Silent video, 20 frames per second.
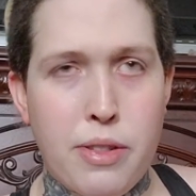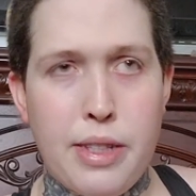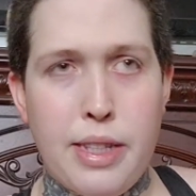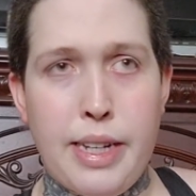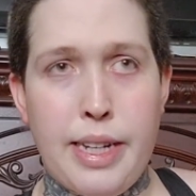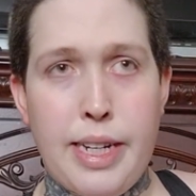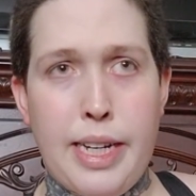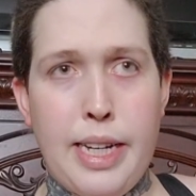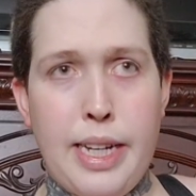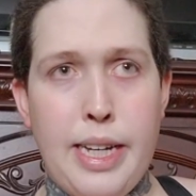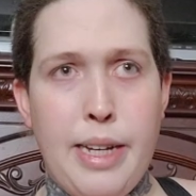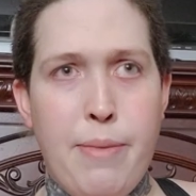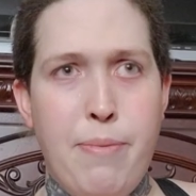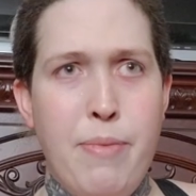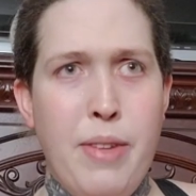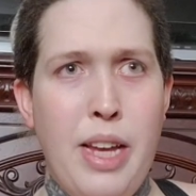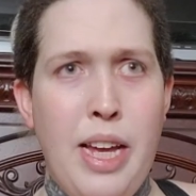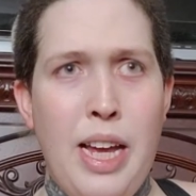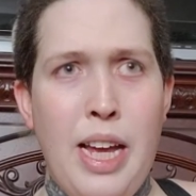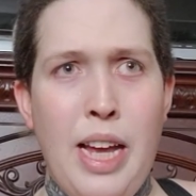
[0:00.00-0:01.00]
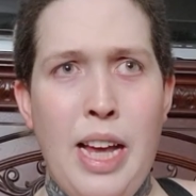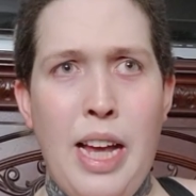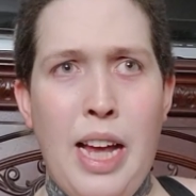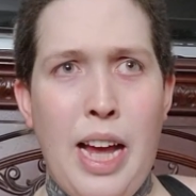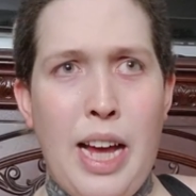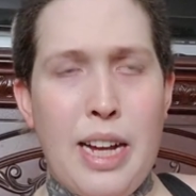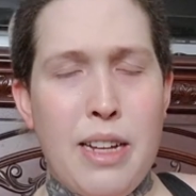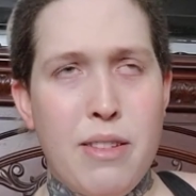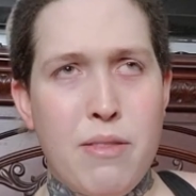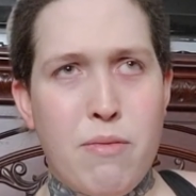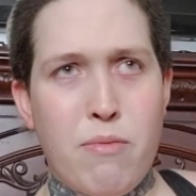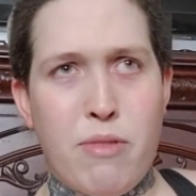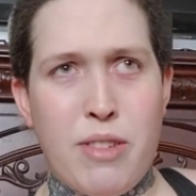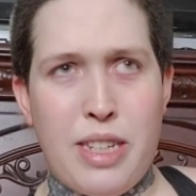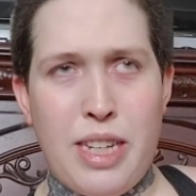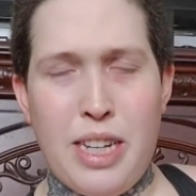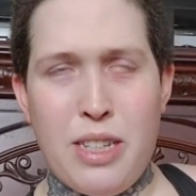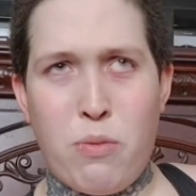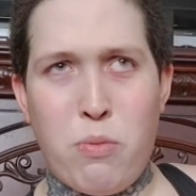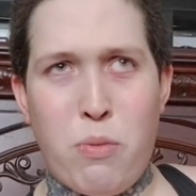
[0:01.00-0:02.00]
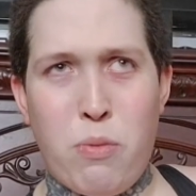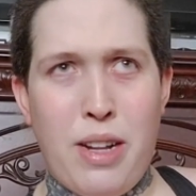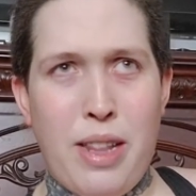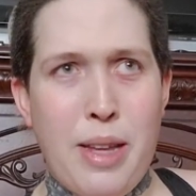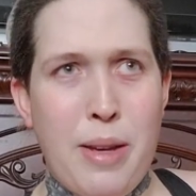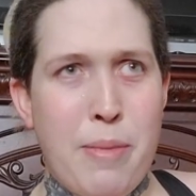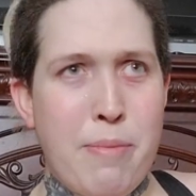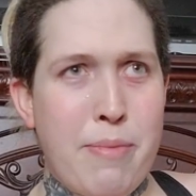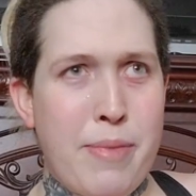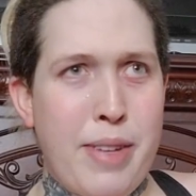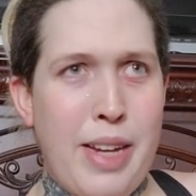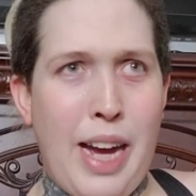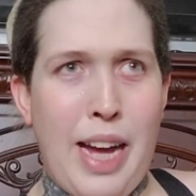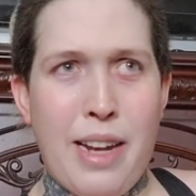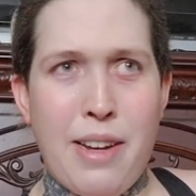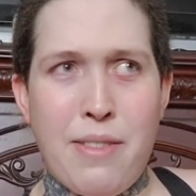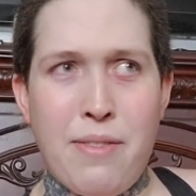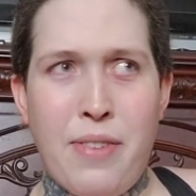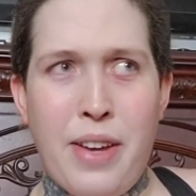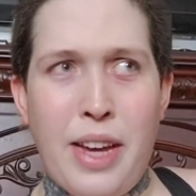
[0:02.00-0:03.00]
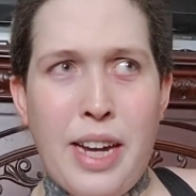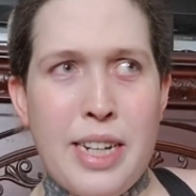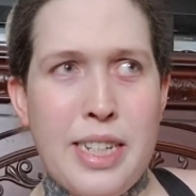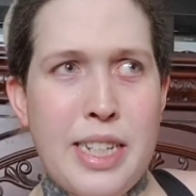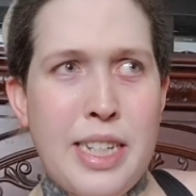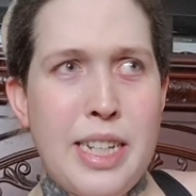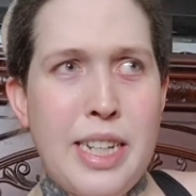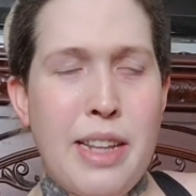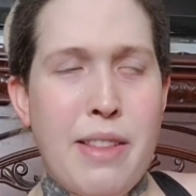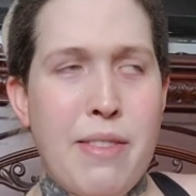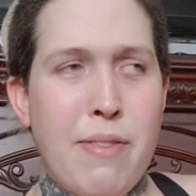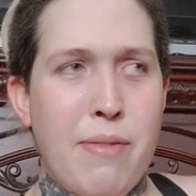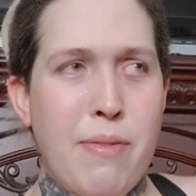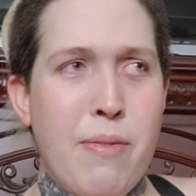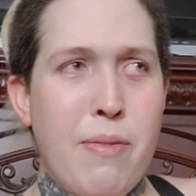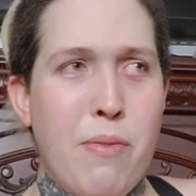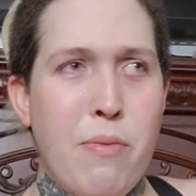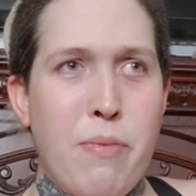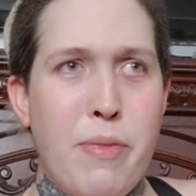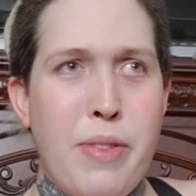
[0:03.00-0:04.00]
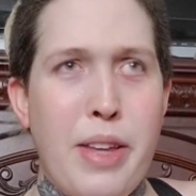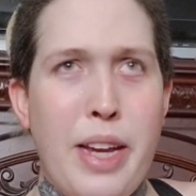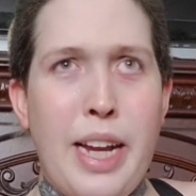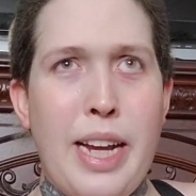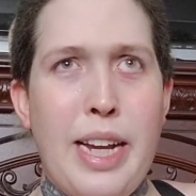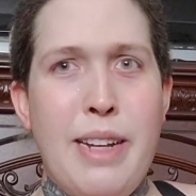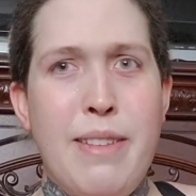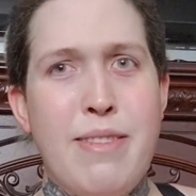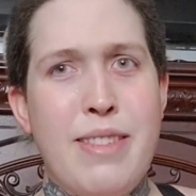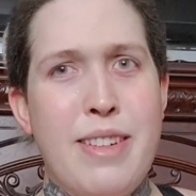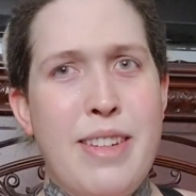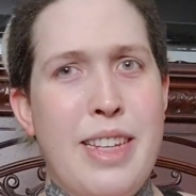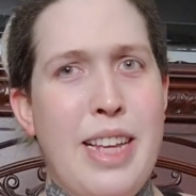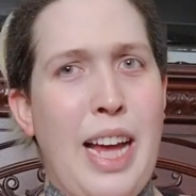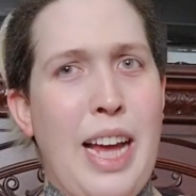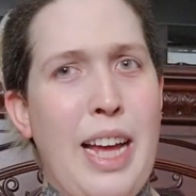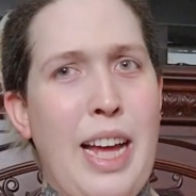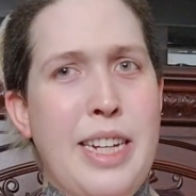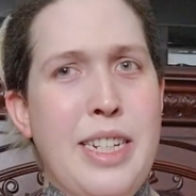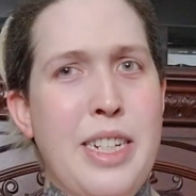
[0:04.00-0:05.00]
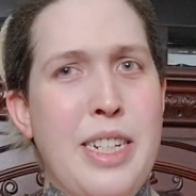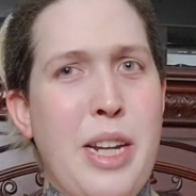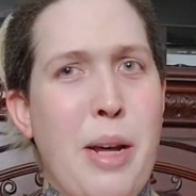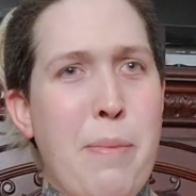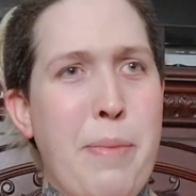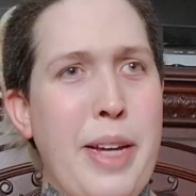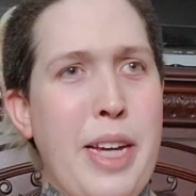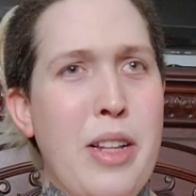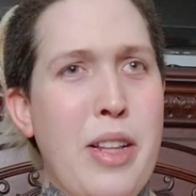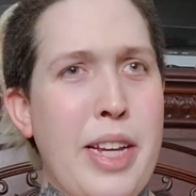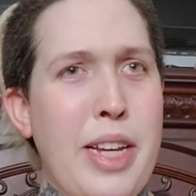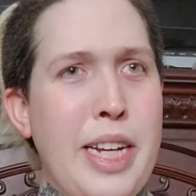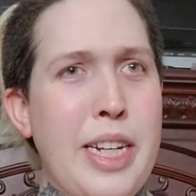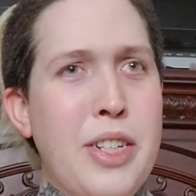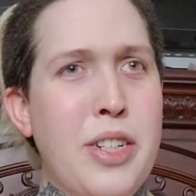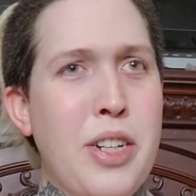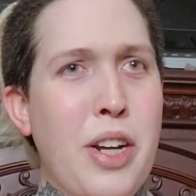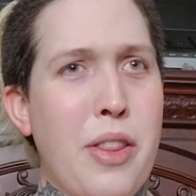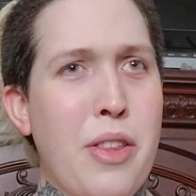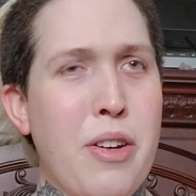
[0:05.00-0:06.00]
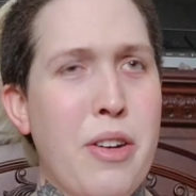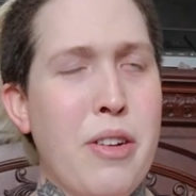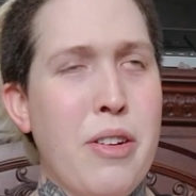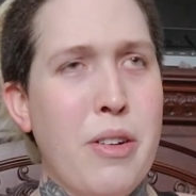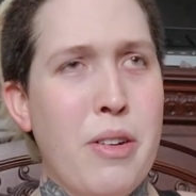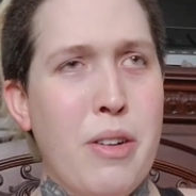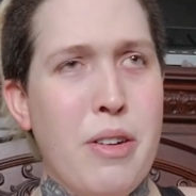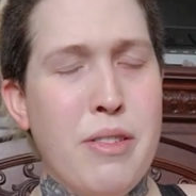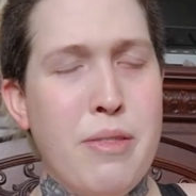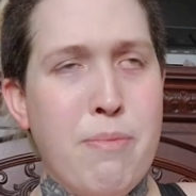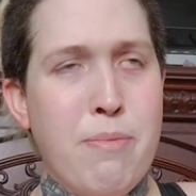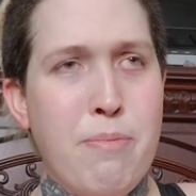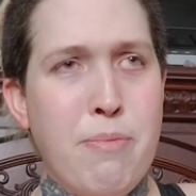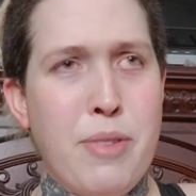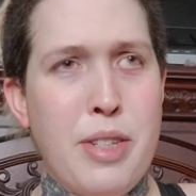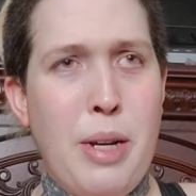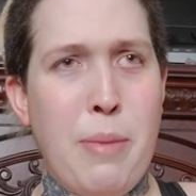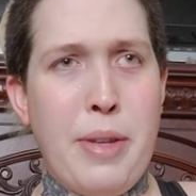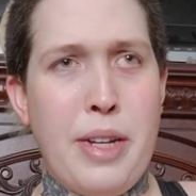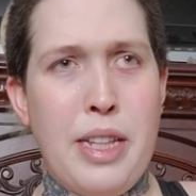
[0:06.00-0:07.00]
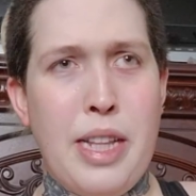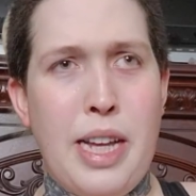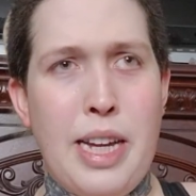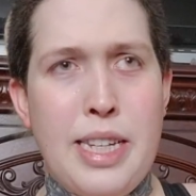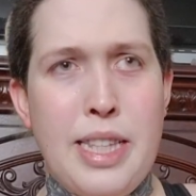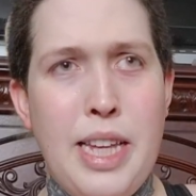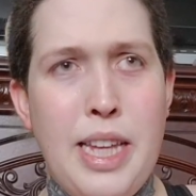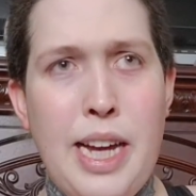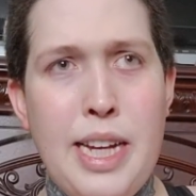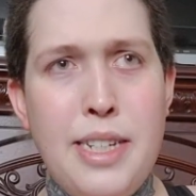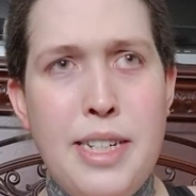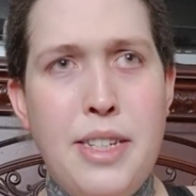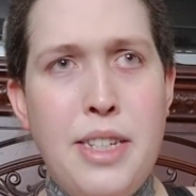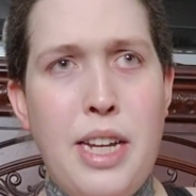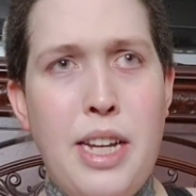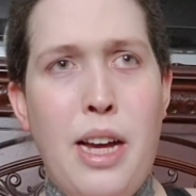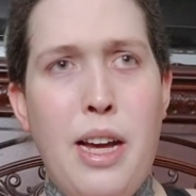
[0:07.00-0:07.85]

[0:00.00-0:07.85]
They guess one of them got infected, and they ended up killing each other or something like that.